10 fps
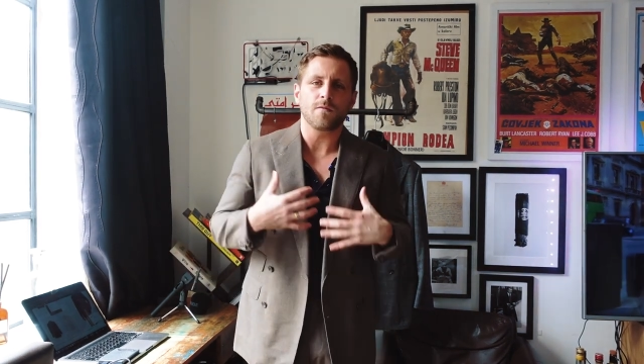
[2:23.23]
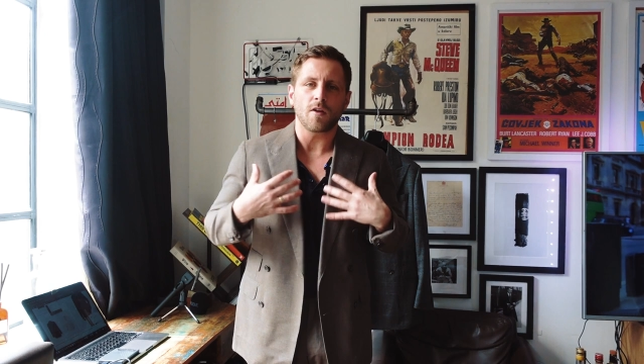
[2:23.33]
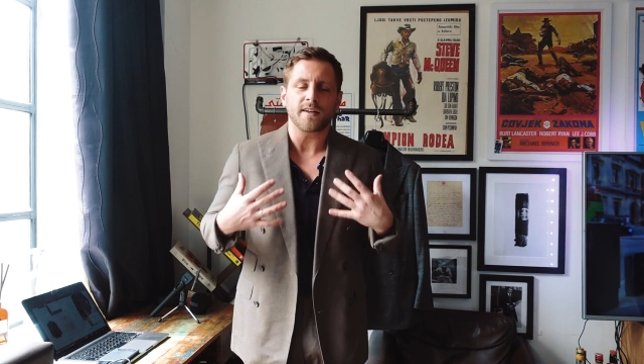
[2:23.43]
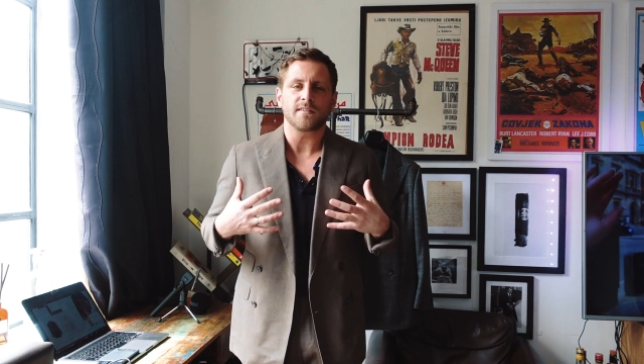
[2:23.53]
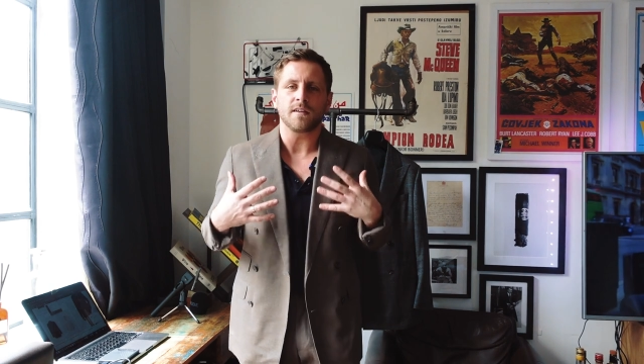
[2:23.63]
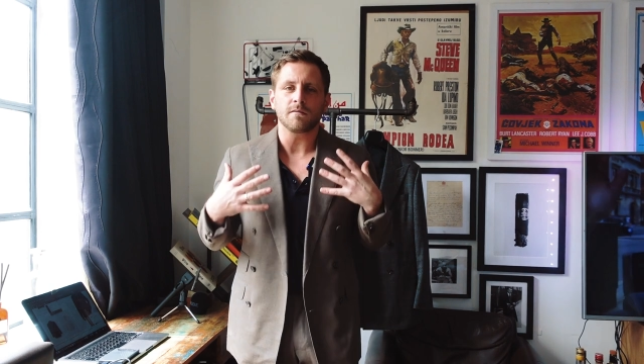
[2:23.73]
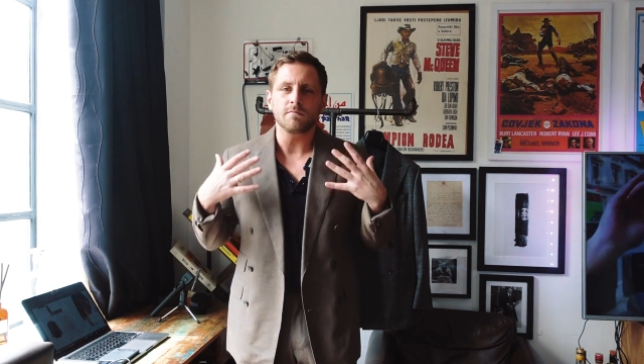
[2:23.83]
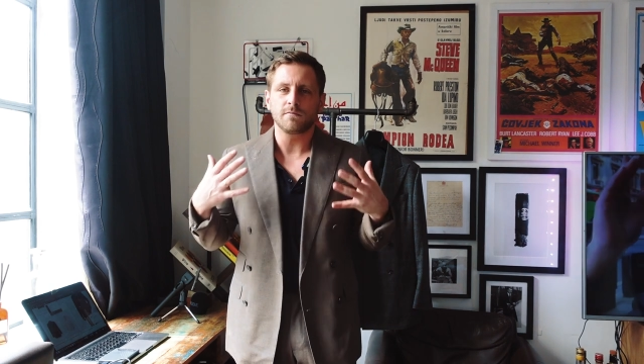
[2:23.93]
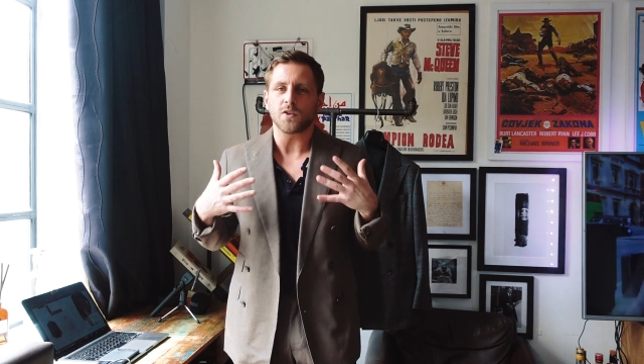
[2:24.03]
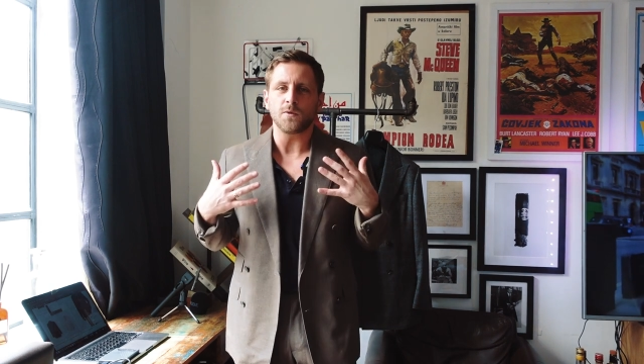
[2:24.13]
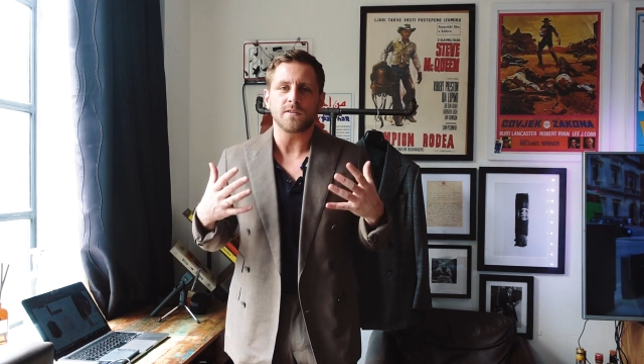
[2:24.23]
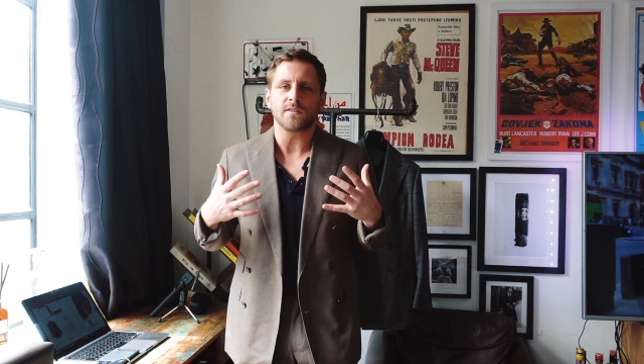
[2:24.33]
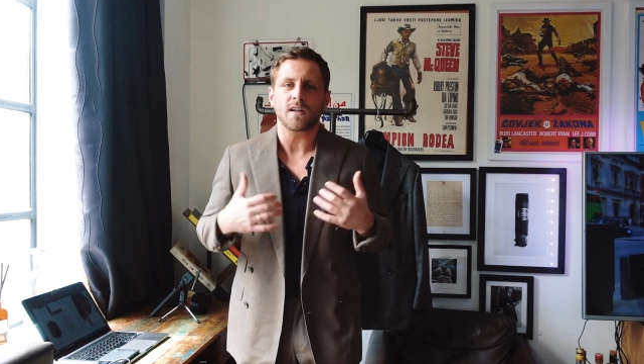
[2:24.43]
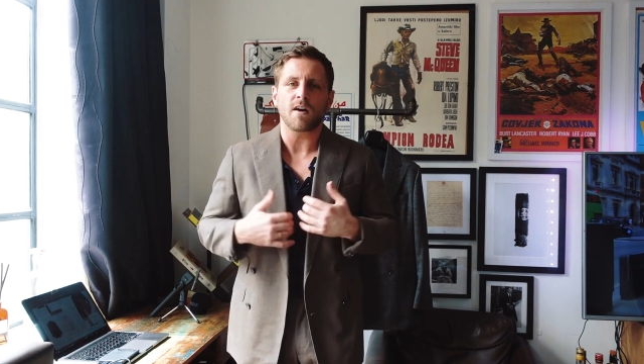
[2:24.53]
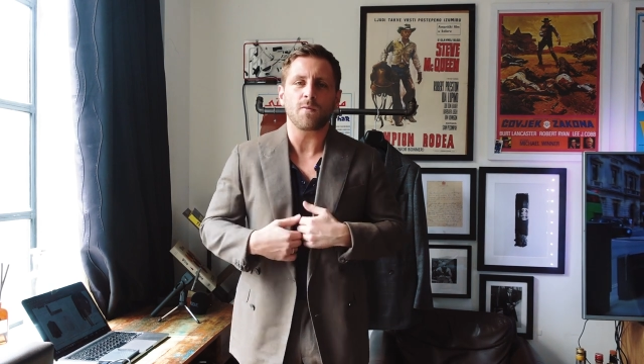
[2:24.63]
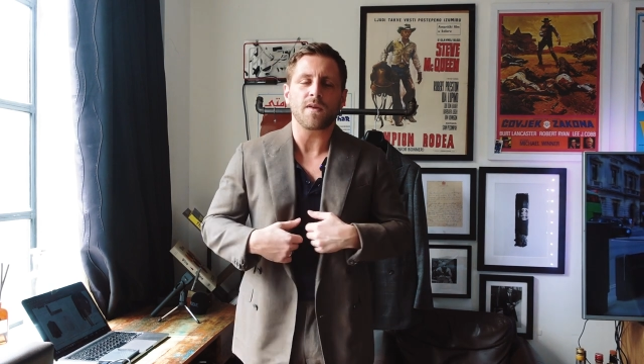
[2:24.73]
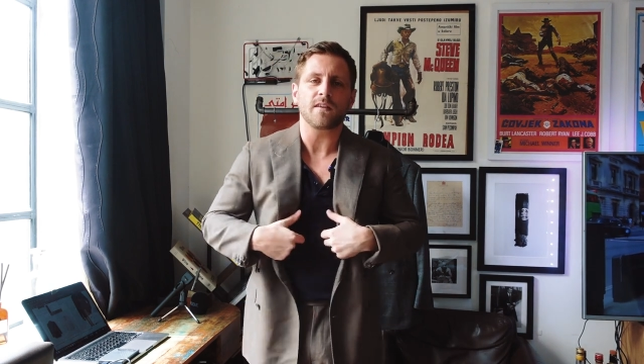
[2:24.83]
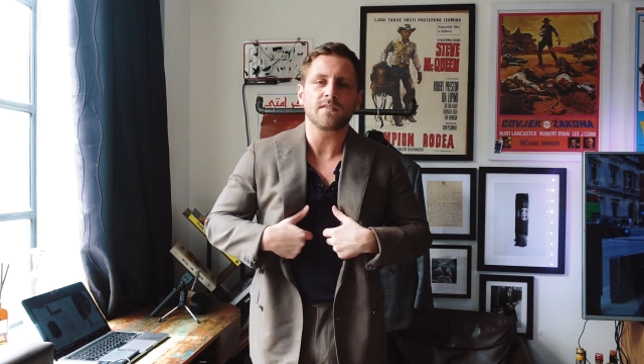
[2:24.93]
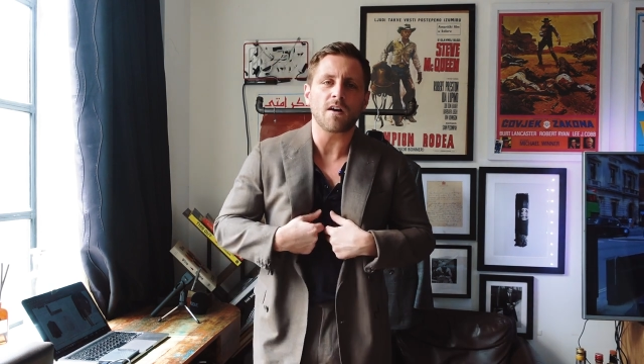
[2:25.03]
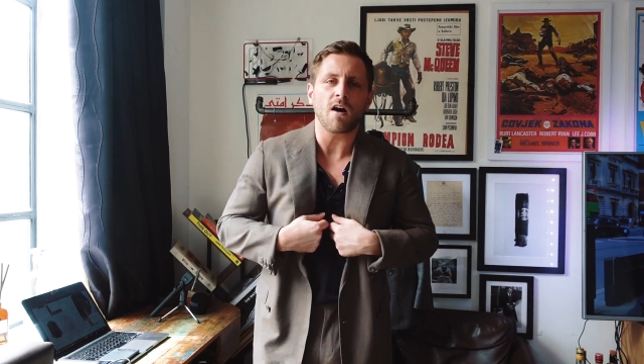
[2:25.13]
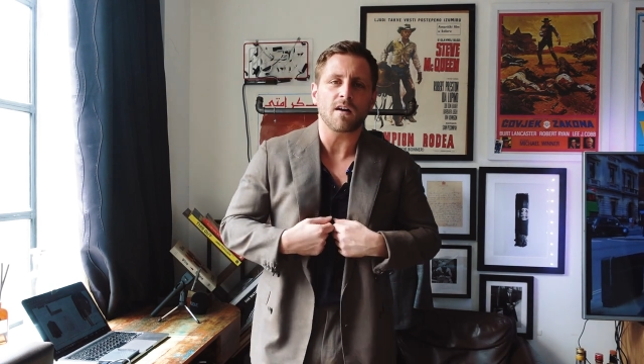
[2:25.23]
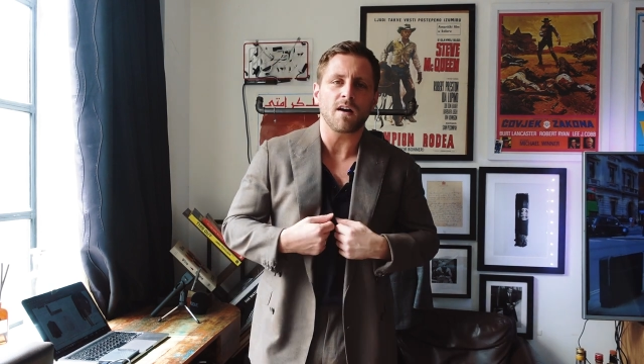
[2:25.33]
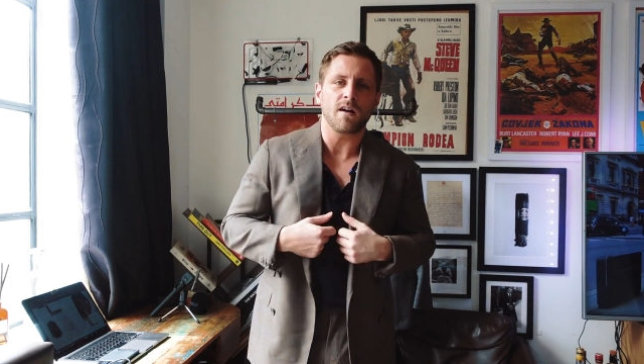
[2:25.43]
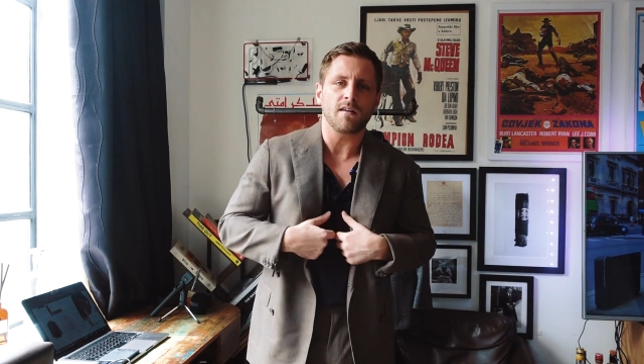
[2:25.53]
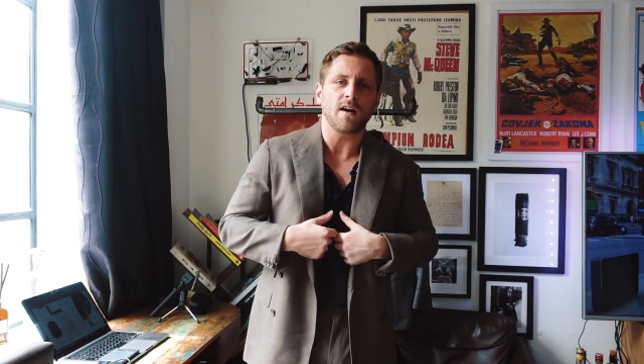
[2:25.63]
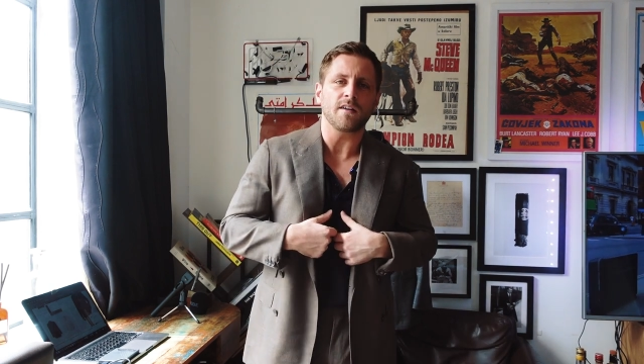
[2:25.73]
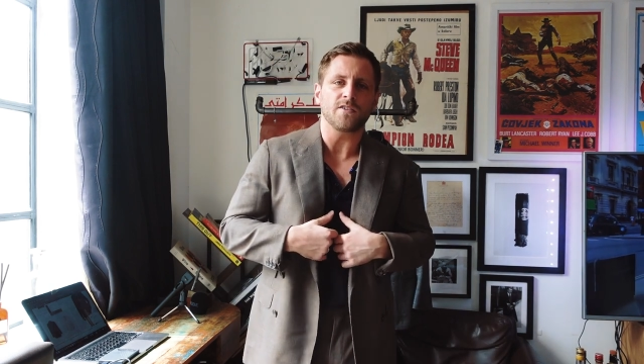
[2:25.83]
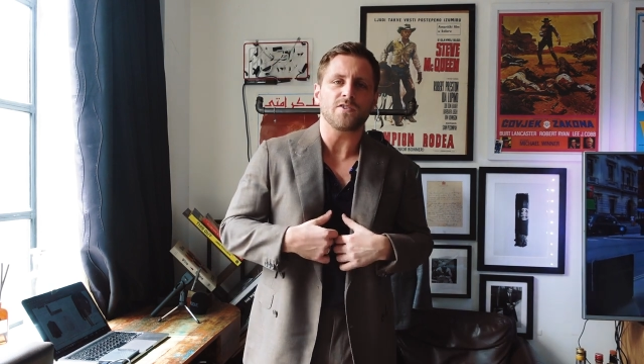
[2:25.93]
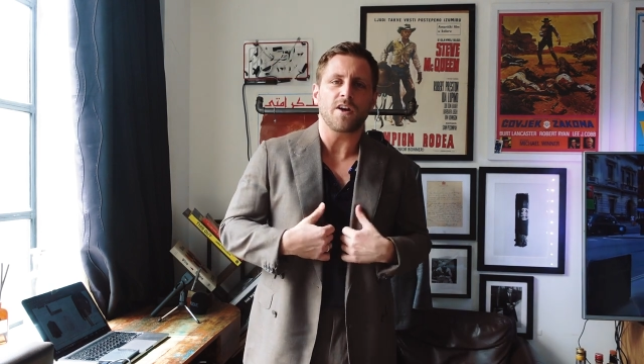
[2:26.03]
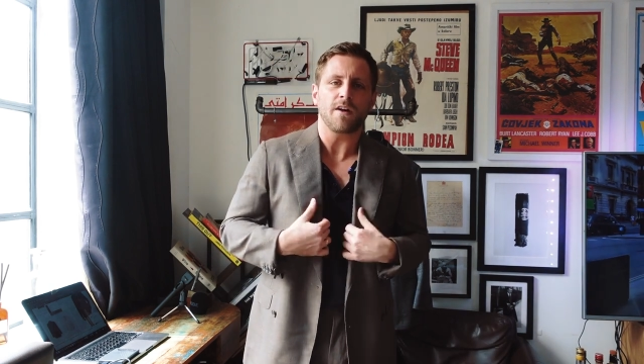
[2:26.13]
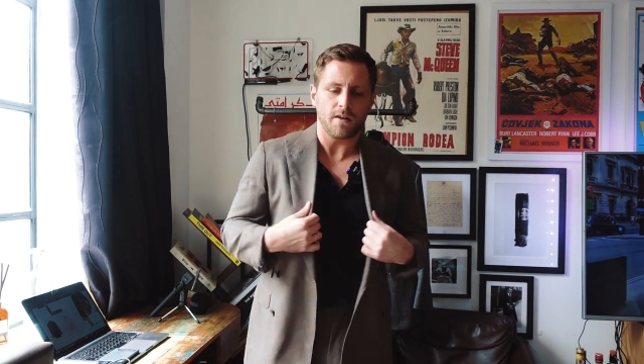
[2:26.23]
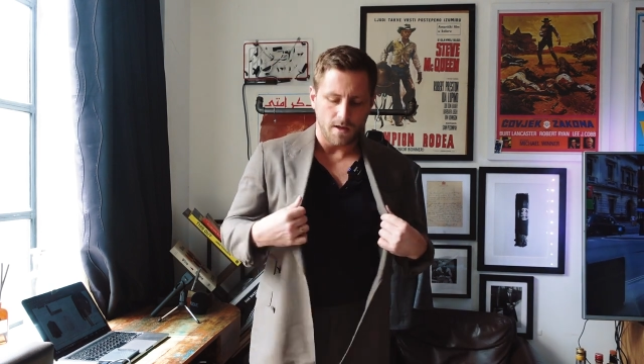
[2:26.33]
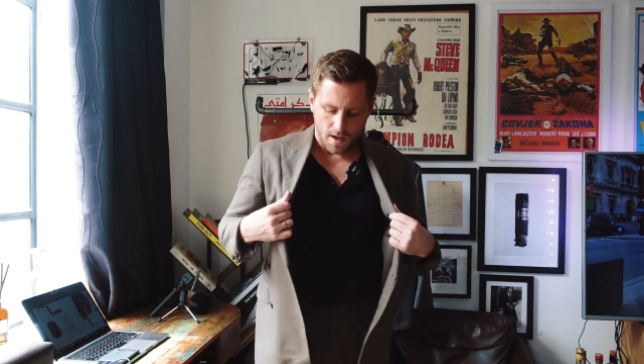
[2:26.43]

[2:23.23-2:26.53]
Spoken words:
lighter suits and stuff, with a darker undershirt.